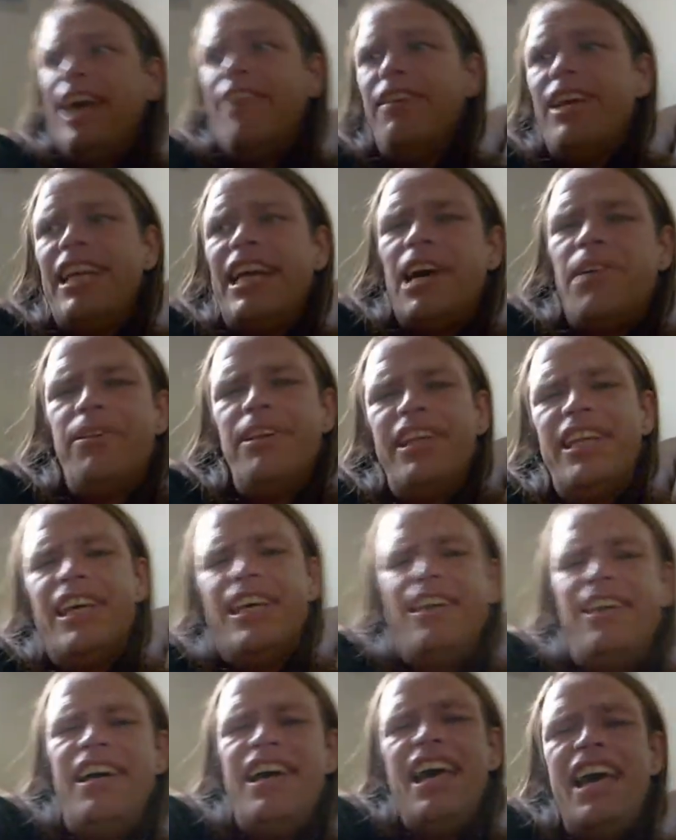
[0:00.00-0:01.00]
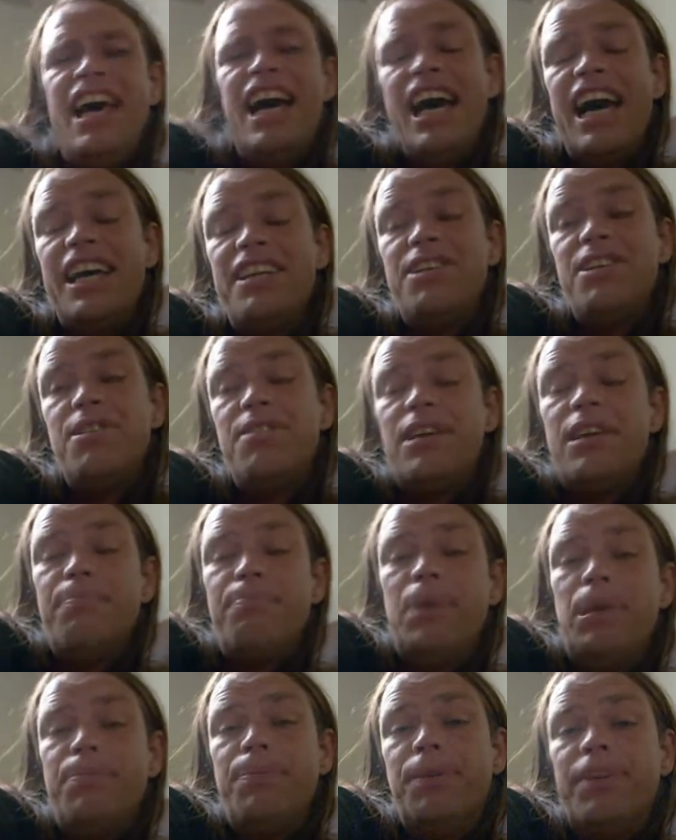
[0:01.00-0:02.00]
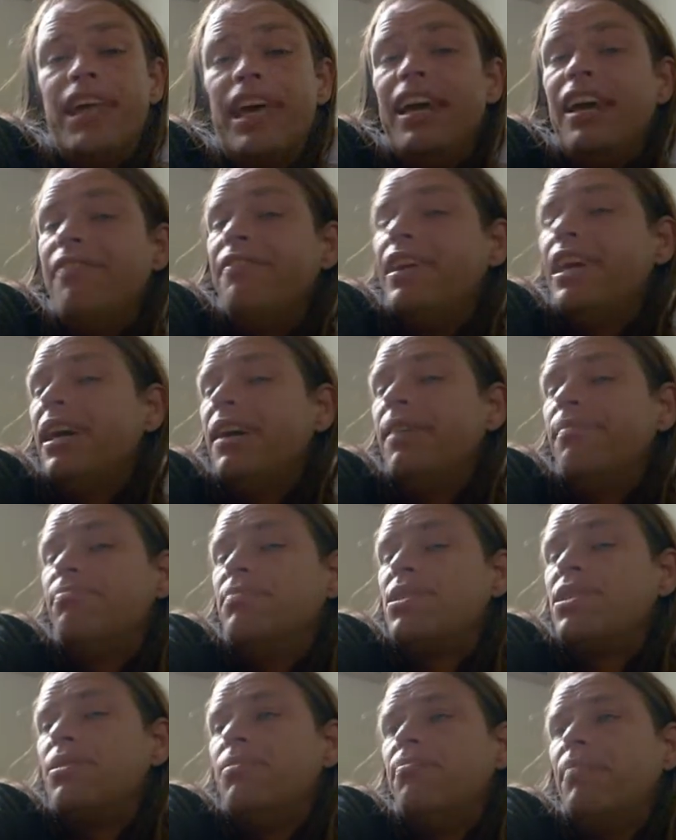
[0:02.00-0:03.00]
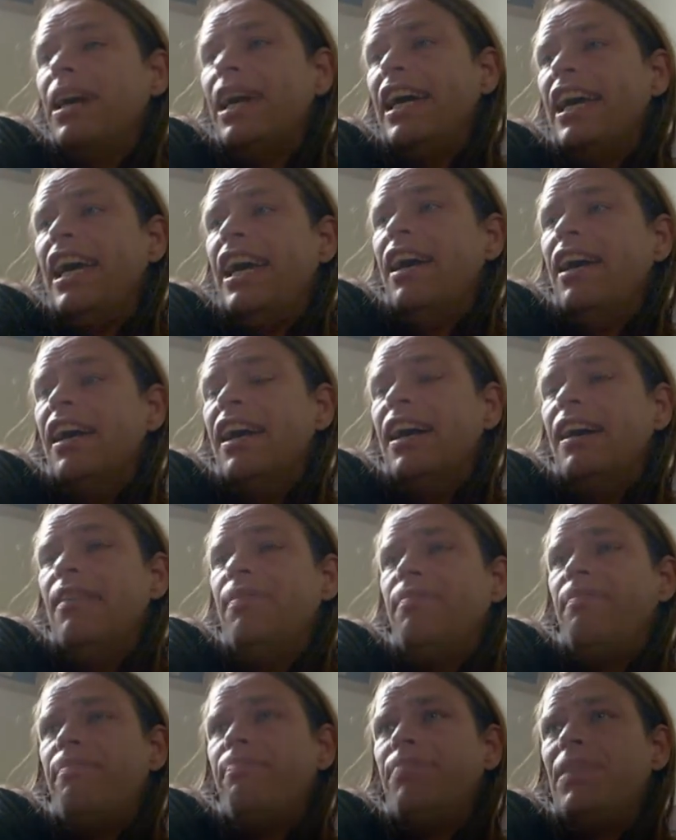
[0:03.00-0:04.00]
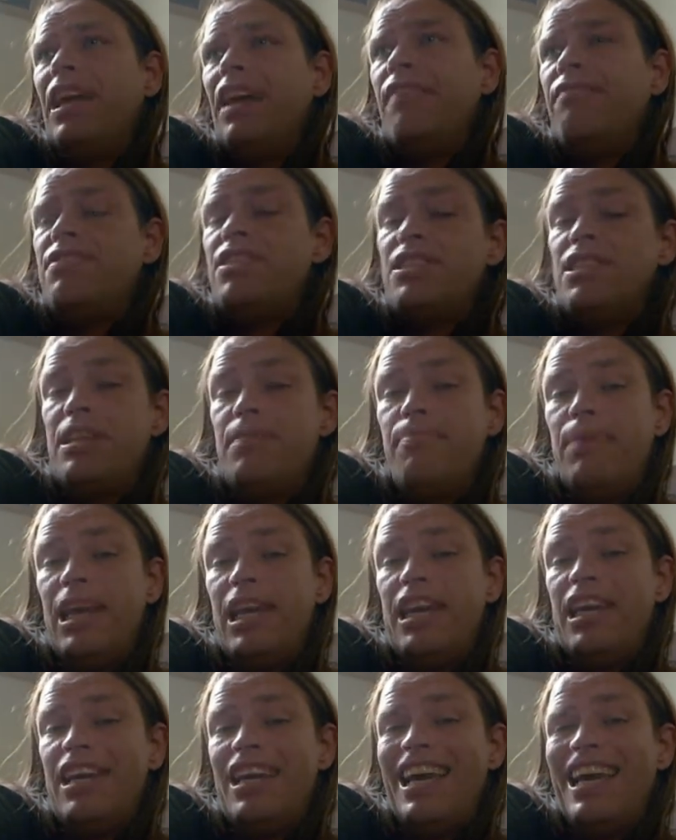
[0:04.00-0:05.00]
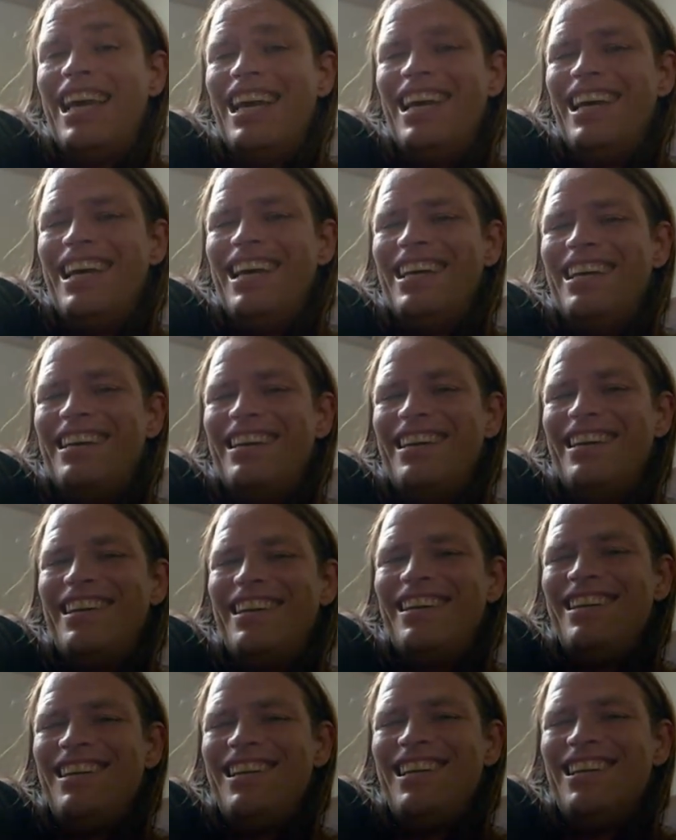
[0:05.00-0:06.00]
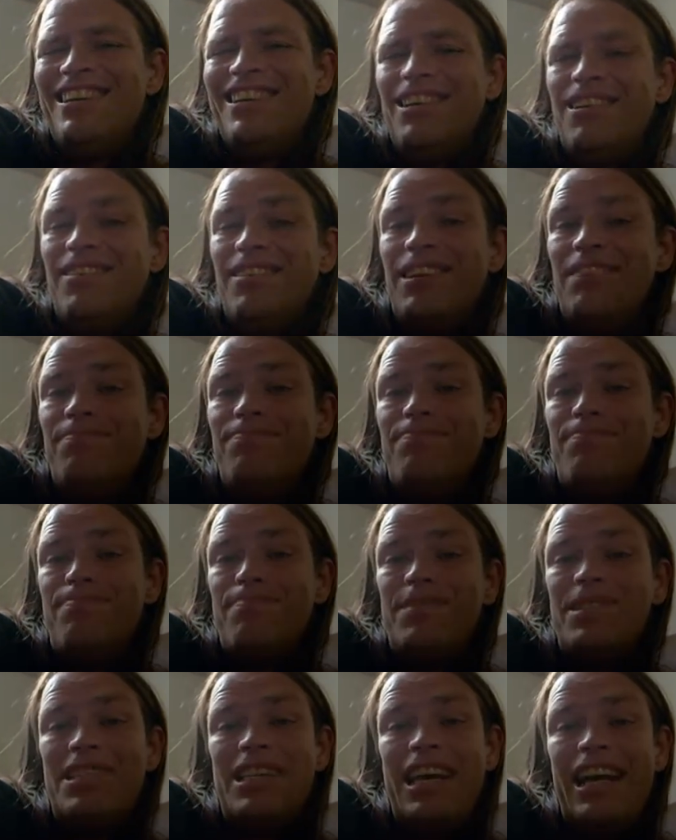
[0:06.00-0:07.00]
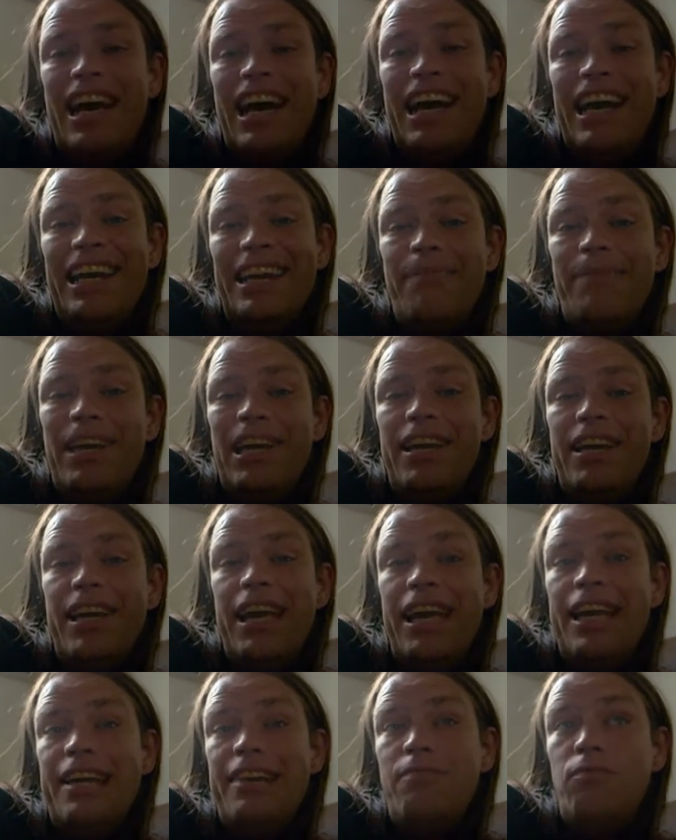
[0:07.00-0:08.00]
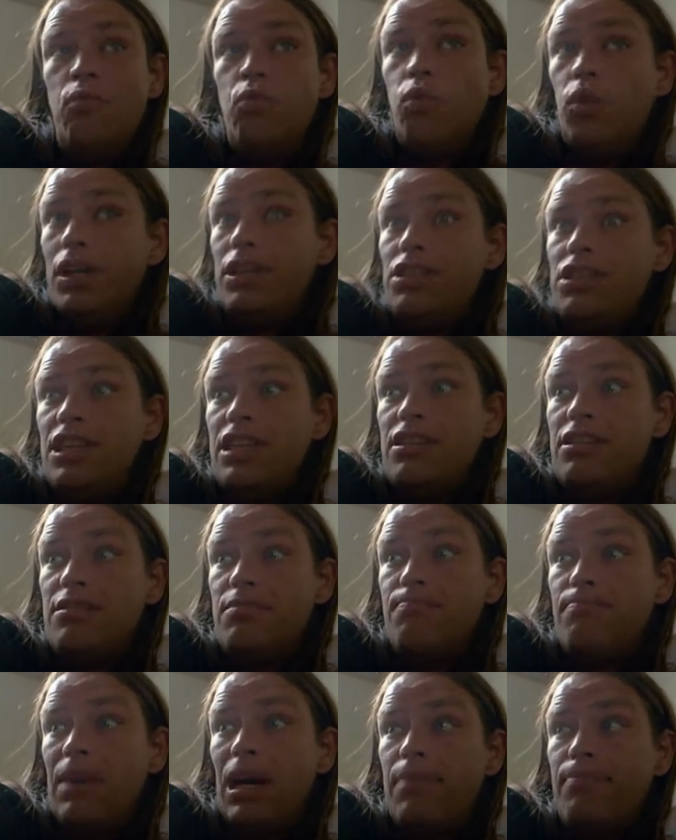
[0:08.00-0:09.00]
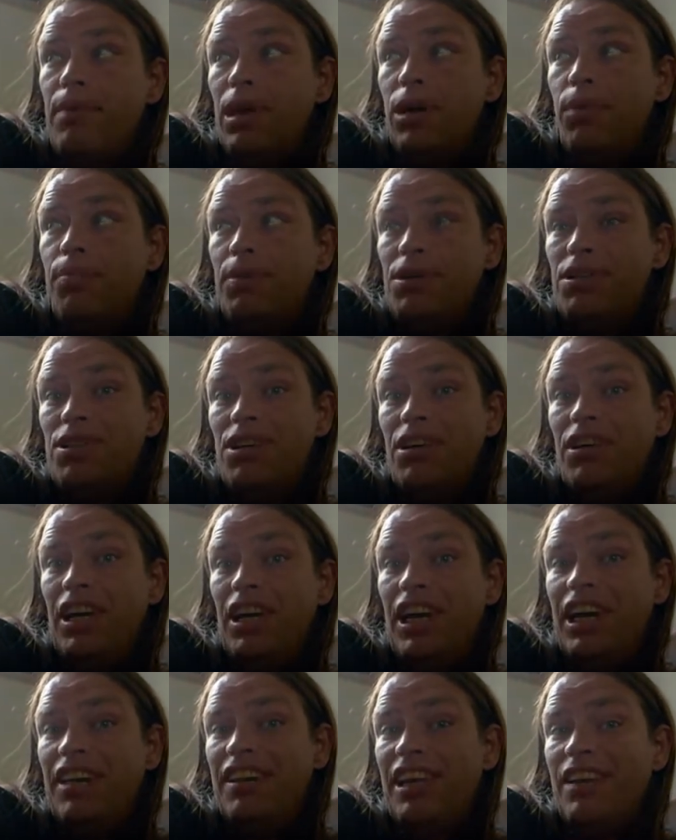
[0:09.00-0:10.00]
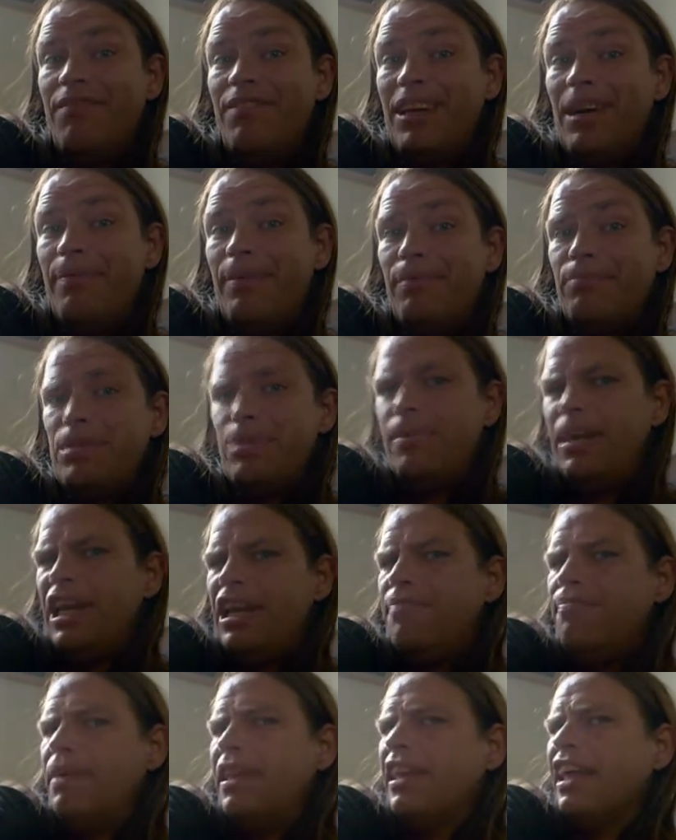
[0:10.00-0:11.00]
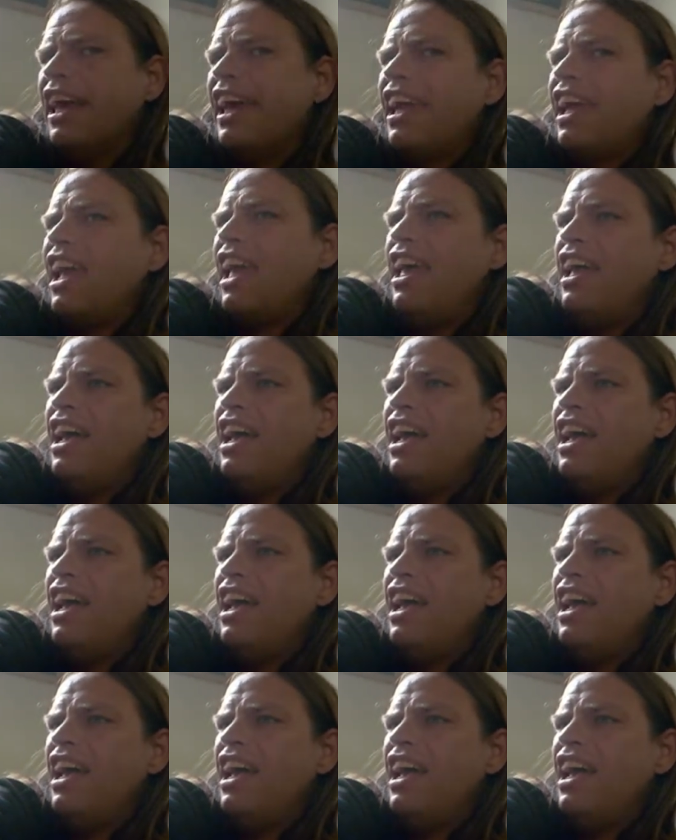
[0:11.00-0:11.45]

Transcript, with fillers: every now and then I do get people that have come to my uh, have seen me and you know, and said hi to me. And once, as my male persona, they've come up to me and been like,